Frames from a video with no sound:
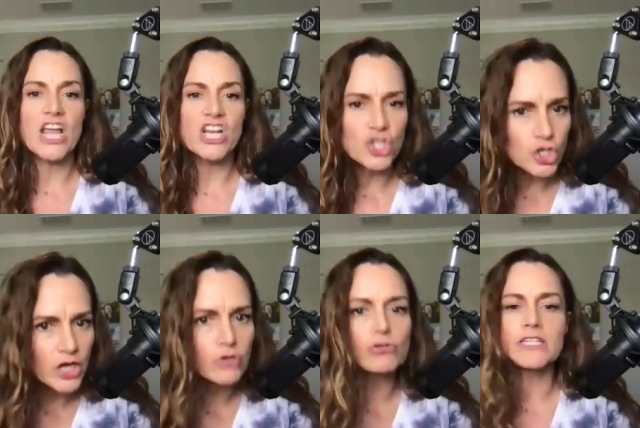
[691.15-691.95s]

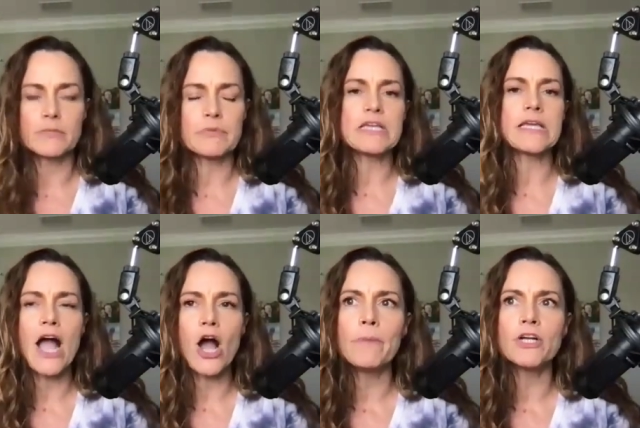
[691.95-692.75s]
Generally speaking,
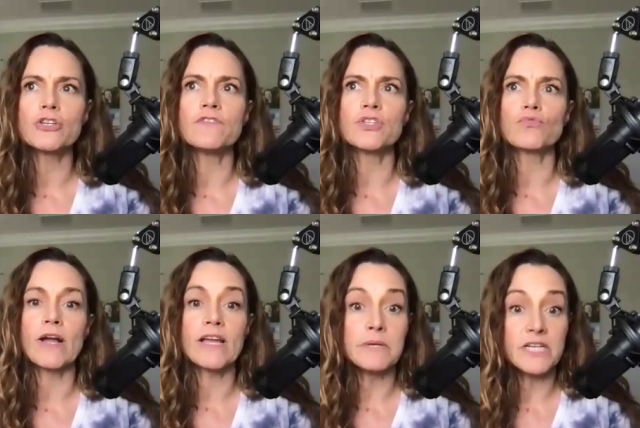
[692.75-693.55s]
how much of this
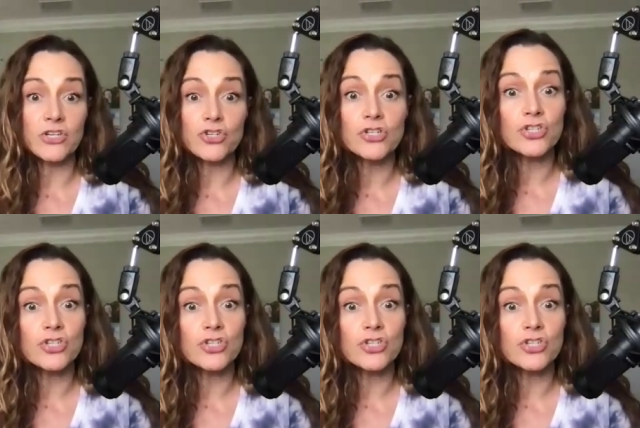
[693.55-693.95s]
recommendation